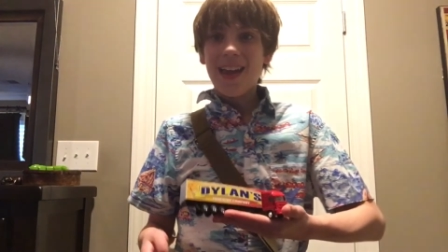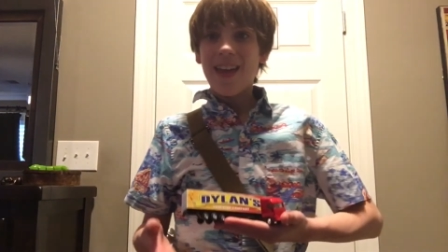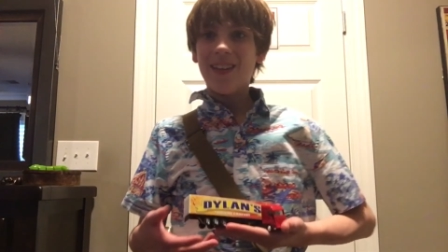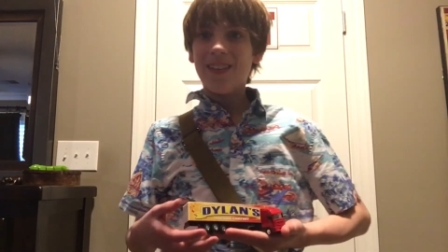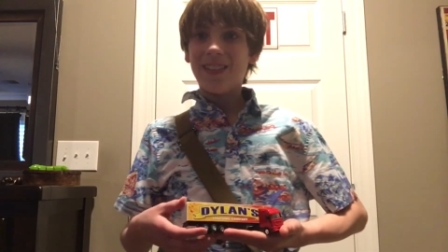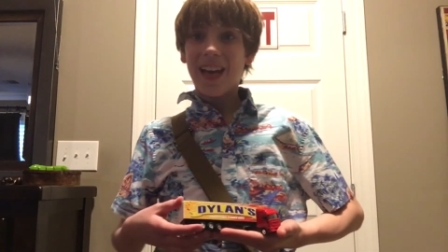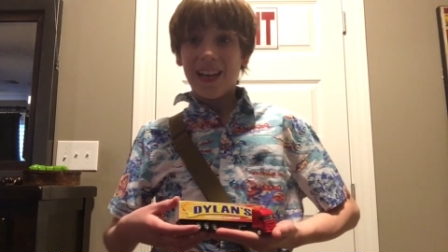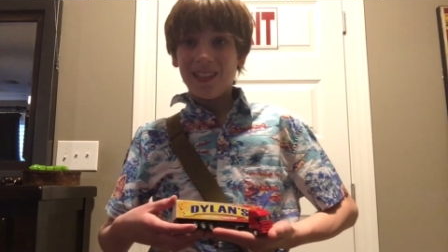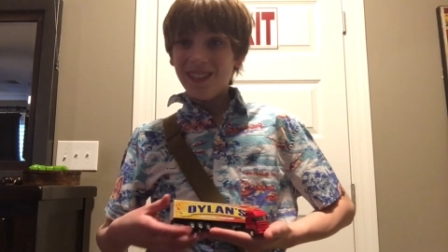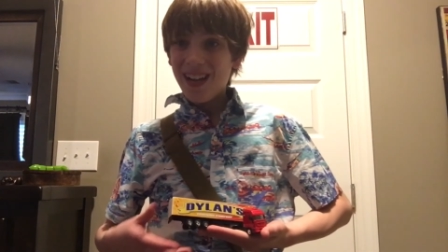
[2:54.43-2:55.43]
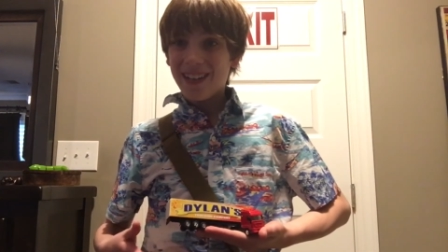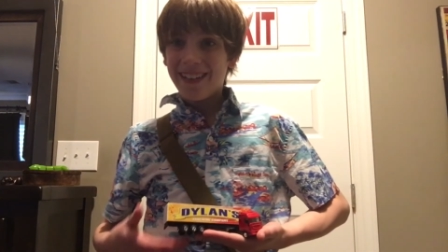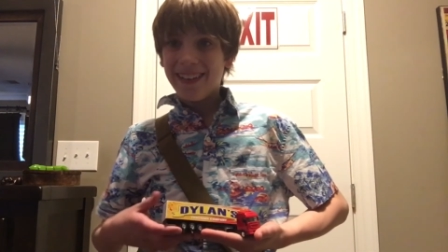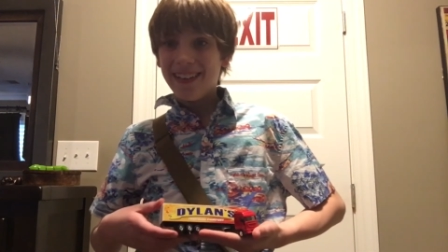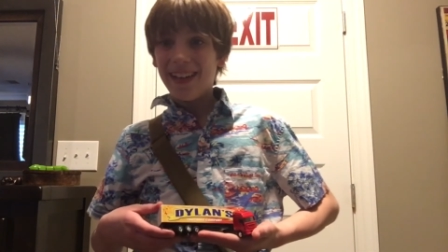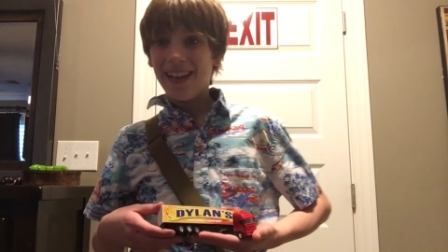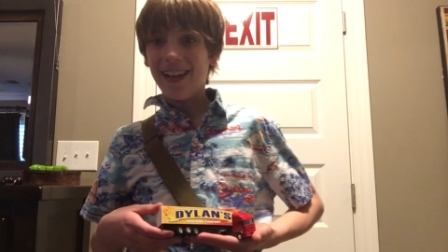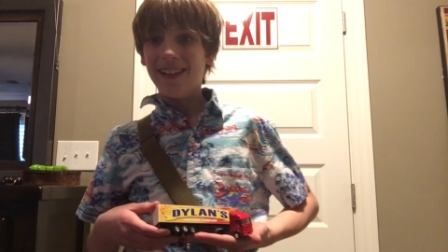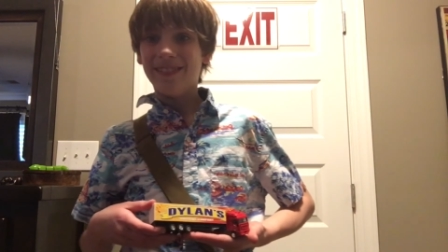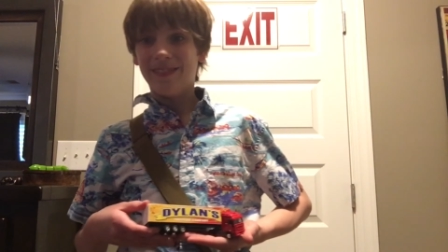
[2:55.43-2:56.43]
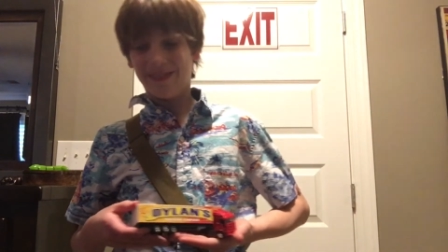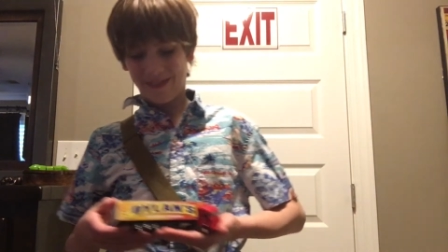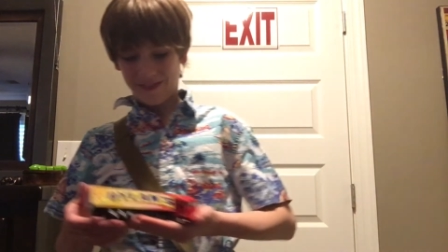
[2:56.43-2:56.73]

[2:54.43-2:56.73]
He's got a truck. Um,